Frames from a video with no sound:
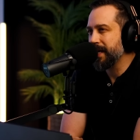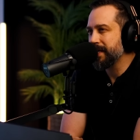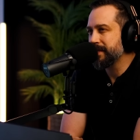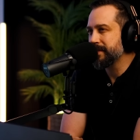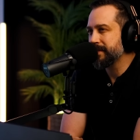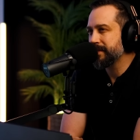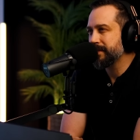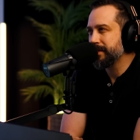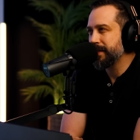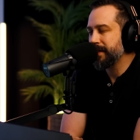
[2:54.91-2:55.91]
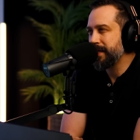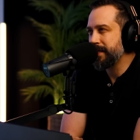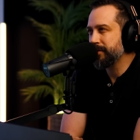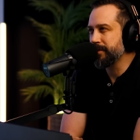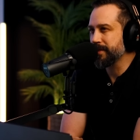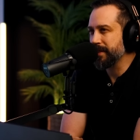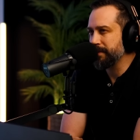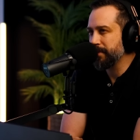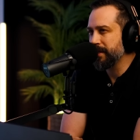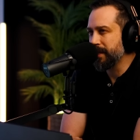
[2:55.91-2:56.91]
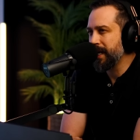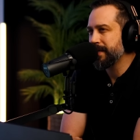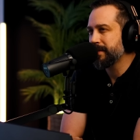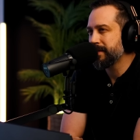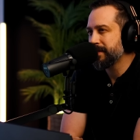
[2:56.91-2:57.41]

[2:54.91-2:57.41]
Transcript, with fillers: And he couldn't sleep one night.